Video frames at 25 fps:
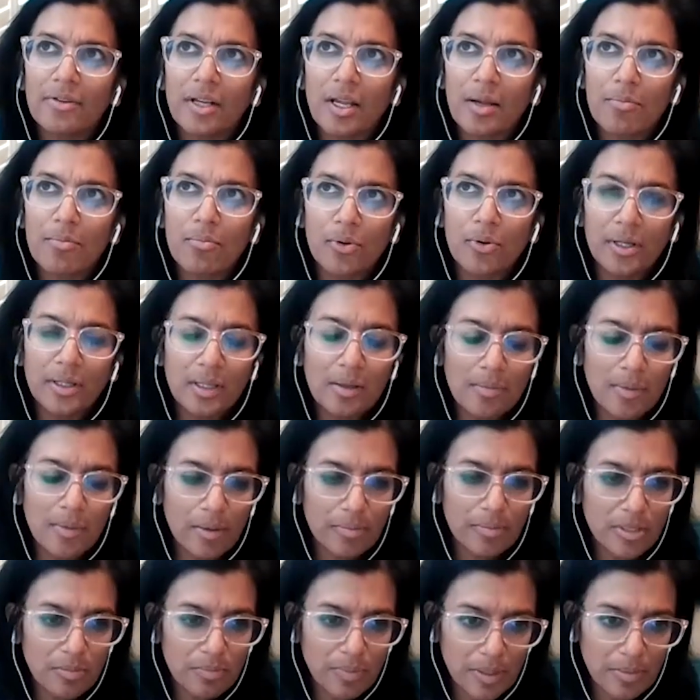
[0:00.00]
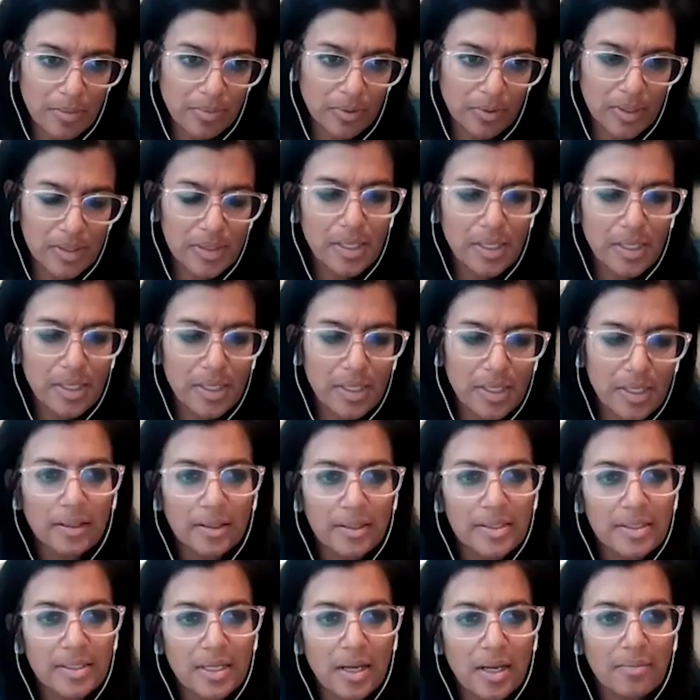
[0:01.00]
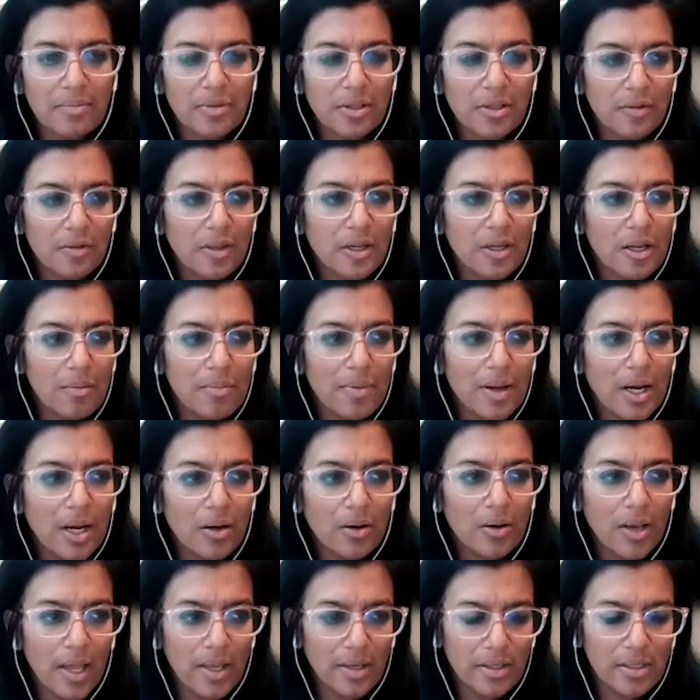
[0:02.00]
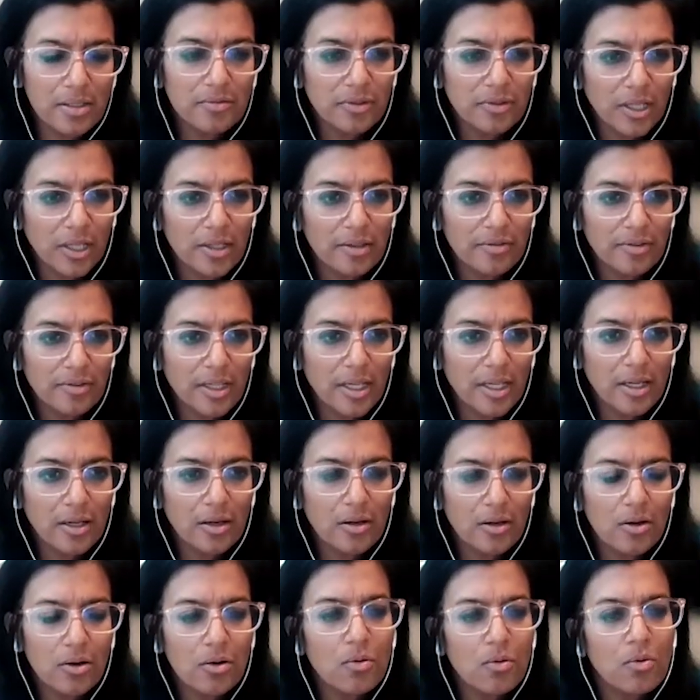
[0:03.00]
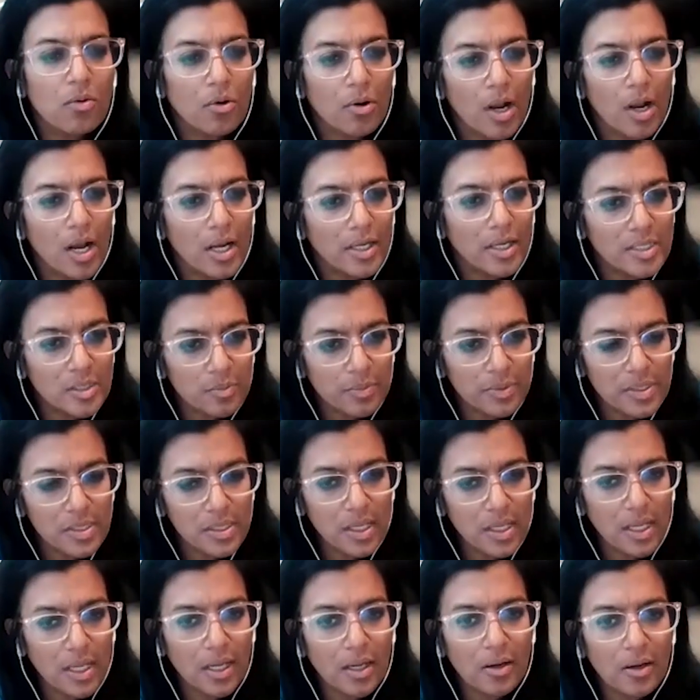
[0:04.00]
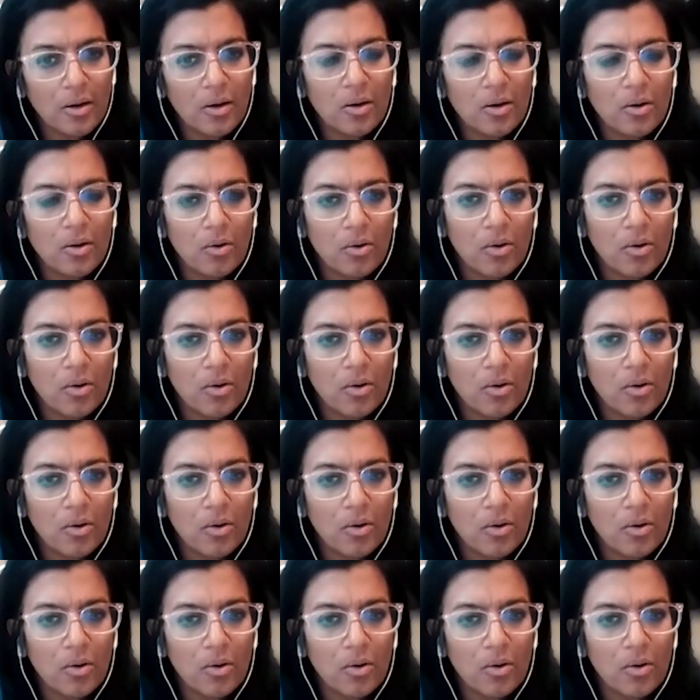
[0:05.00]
and I bring them up to people, and I say, I think it's time to think about end of life care or hospice care,